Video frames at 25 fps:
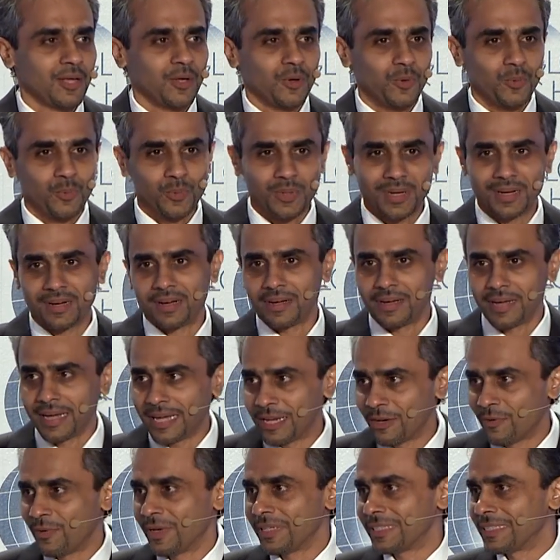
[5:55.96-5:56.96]
We are
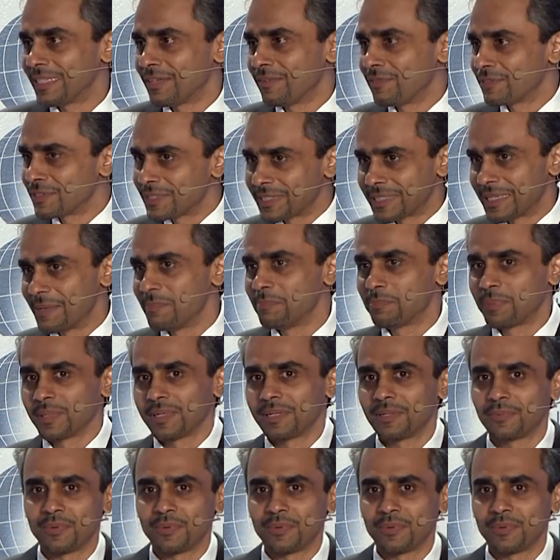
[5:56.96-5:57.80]
innovative, simple,